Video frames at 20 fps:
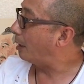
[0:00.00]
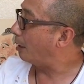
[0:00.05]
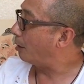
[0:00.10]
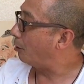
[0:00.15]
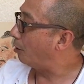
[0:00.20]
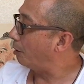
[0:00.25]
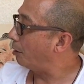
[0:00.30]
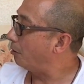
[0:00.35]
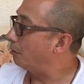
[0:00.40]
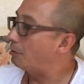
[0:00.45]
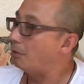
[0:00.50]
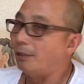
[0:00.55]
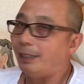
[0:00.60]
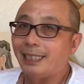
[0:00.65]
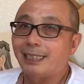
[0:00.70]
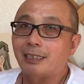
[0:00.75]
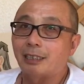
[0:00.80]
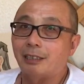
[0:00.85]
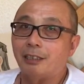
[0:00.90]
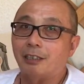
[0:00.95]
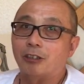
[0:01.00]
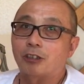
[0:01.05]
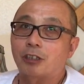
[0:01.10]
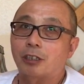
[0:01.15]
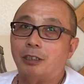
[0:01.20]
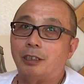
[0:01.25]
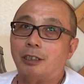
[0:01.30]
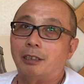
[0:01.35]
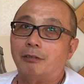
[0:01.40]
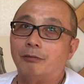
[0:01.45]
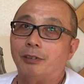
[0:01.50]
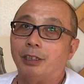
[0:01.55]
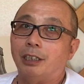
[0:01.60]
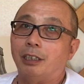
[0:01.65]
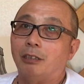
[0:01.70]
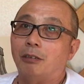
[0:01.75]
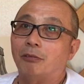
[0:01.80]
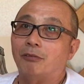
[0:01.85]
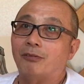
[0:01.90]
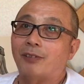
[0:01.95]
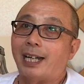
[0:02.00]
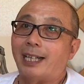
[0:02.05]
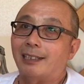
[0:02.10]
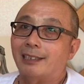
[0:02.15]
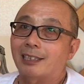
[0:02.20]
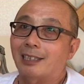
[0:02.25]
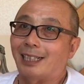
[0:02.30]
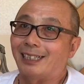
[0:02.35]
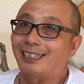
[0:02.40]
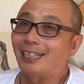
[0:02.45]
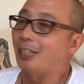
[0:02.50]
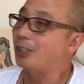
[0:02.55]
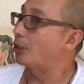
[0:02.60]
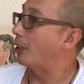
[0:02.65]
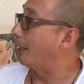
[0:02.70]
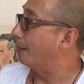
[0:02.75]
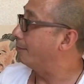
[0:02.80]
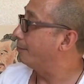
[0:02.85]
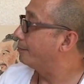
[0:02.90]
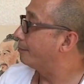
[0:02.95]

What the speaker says: according to literature, we need to find a citation.